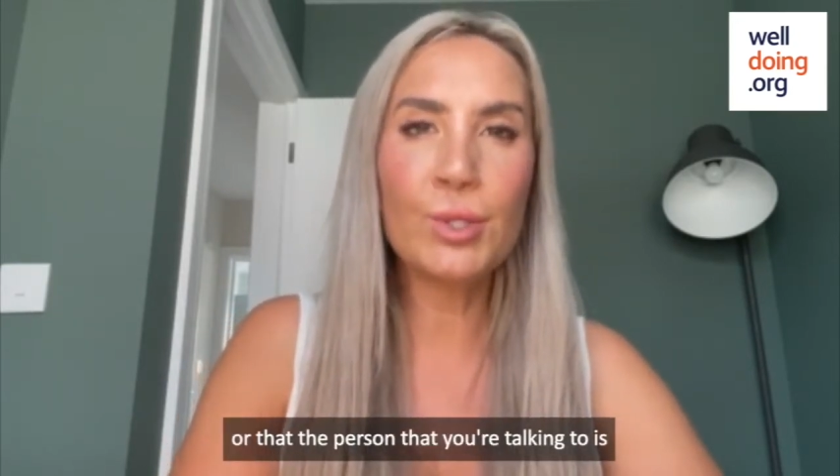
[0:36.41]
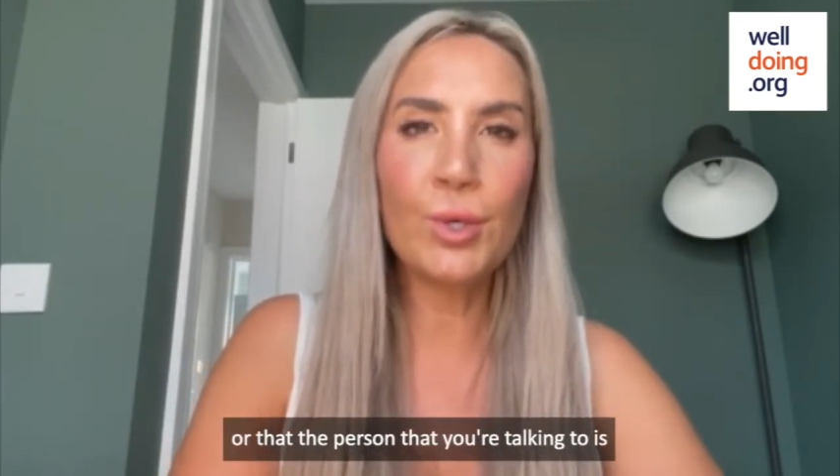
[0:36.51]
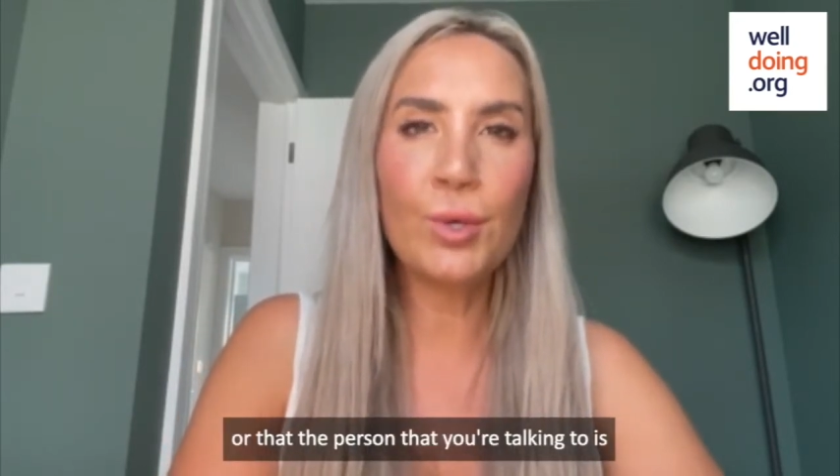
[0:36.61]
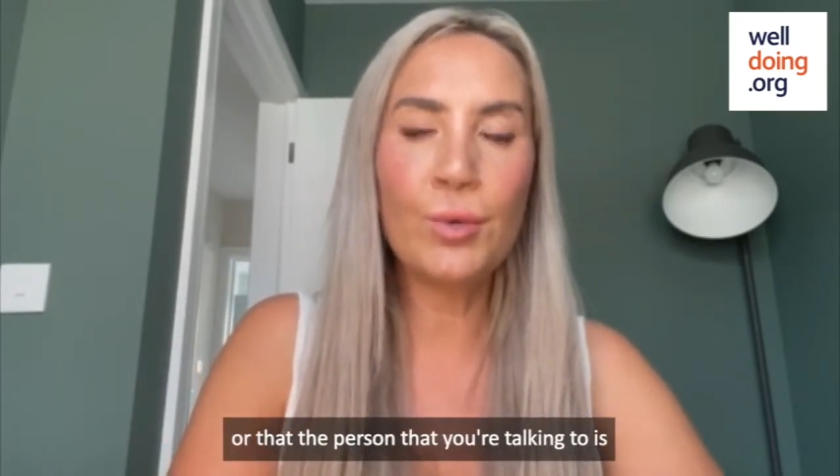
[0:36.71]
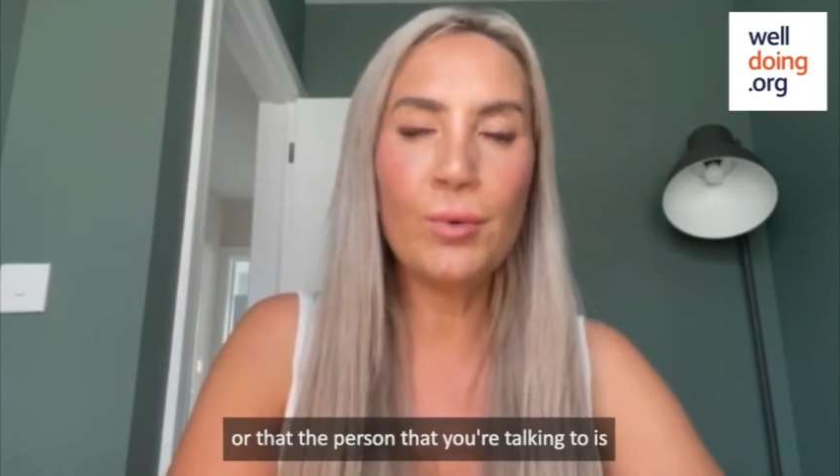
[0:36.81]

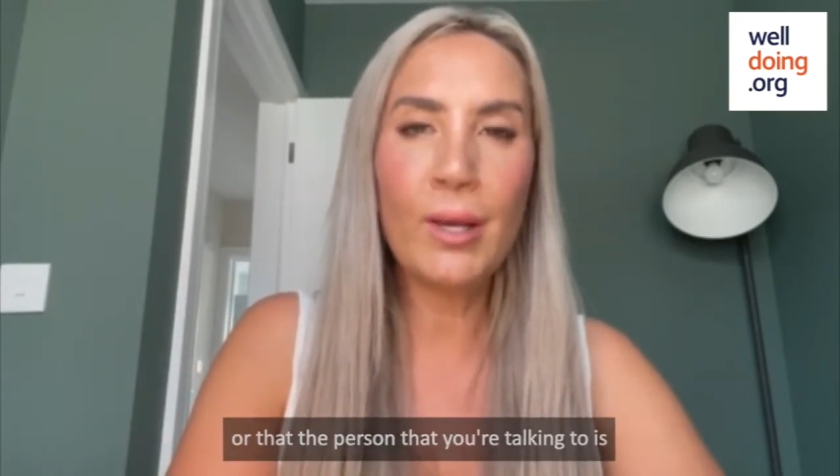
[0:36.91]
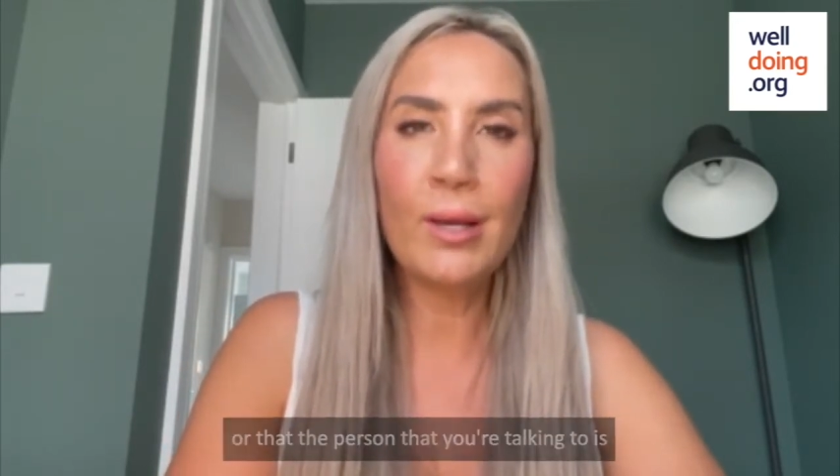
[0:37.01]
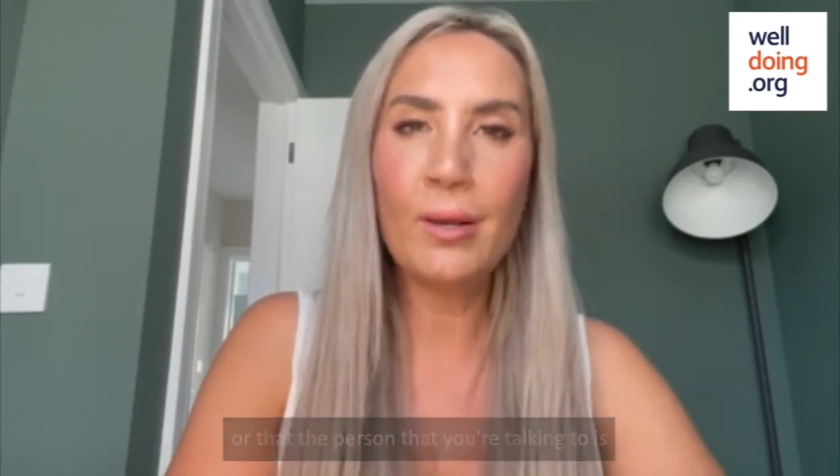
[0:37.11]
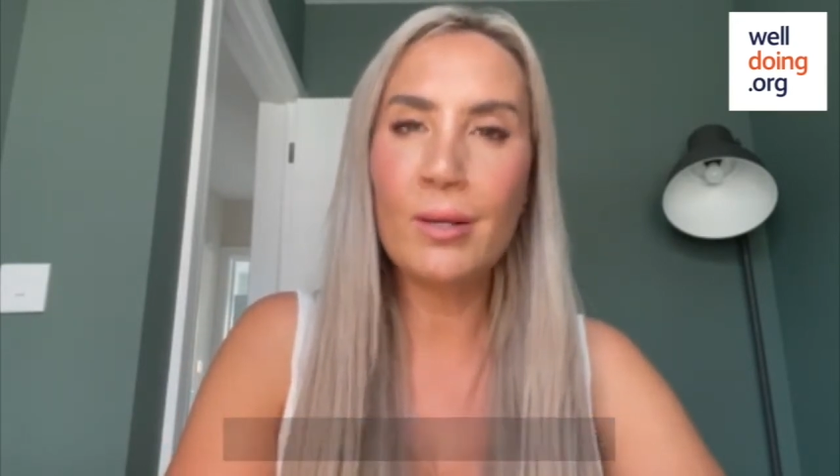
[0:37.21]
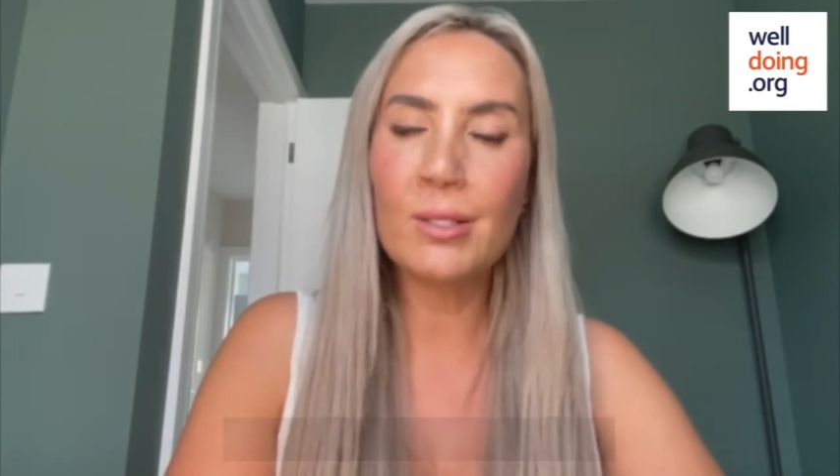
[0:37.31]
to
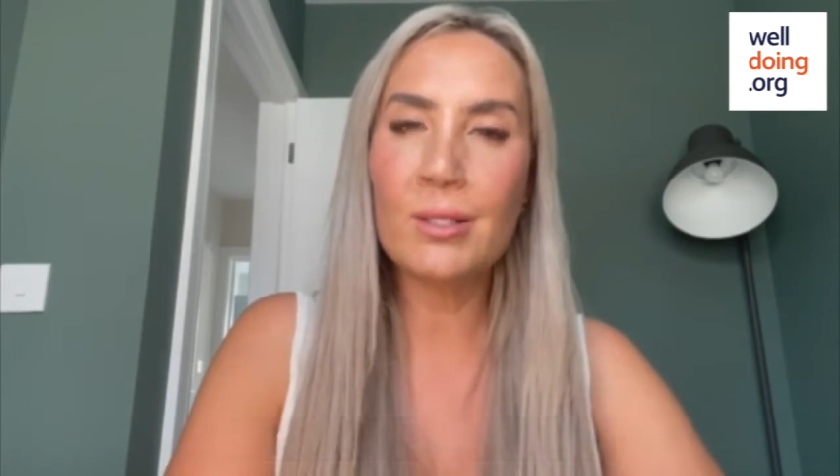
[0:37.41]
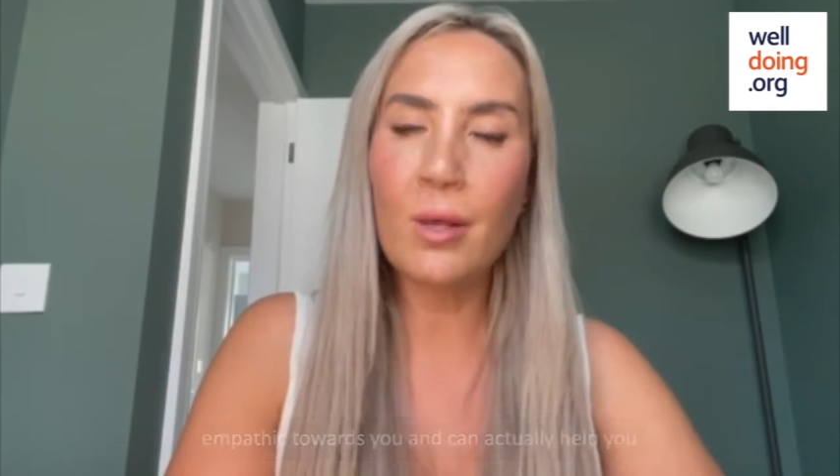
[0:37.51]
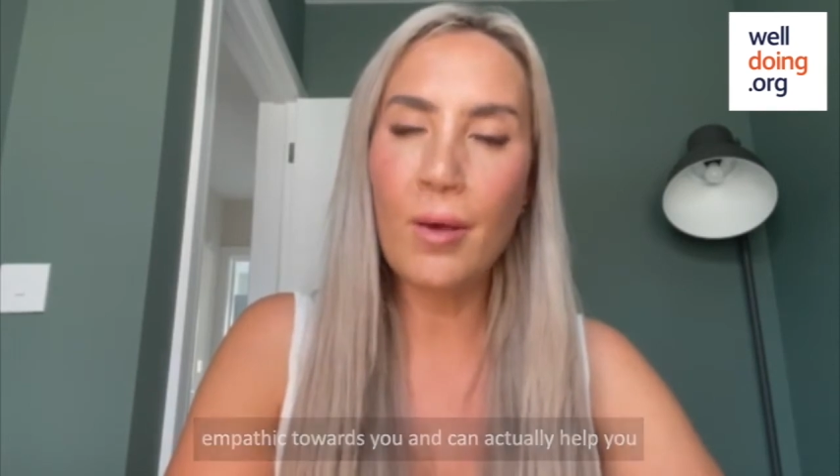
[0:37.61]
is